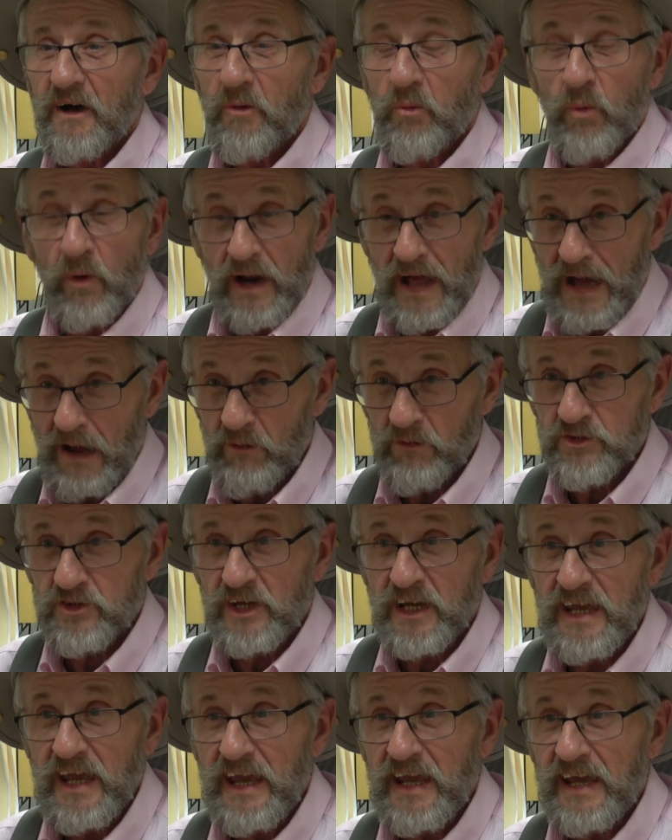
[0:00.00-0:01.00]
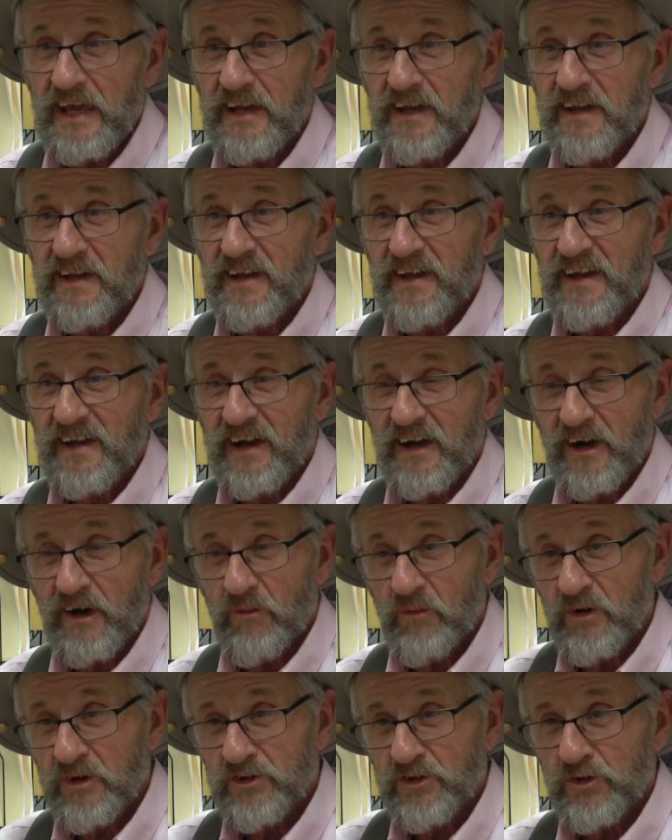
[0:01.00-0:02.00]
when I was a kid, and here I
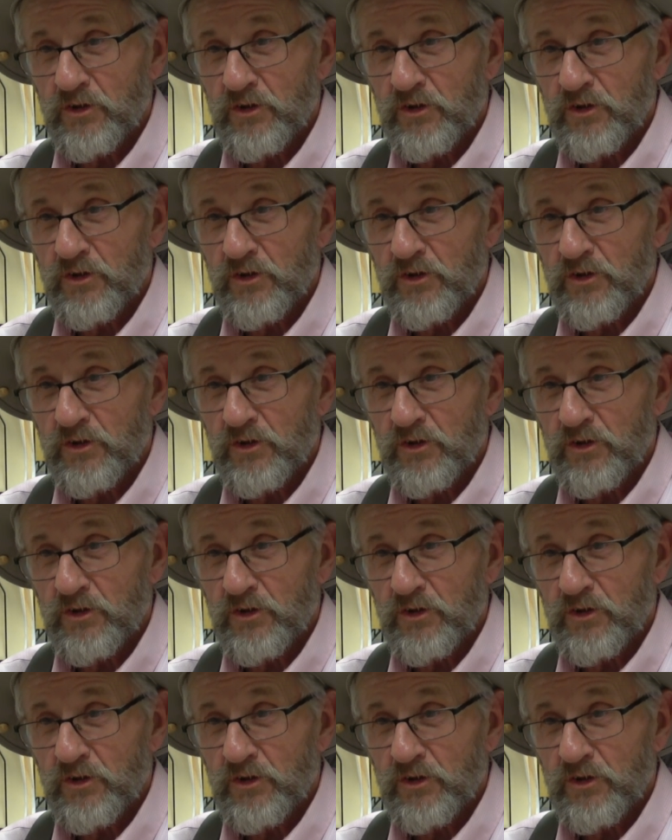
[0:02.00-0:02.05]
was,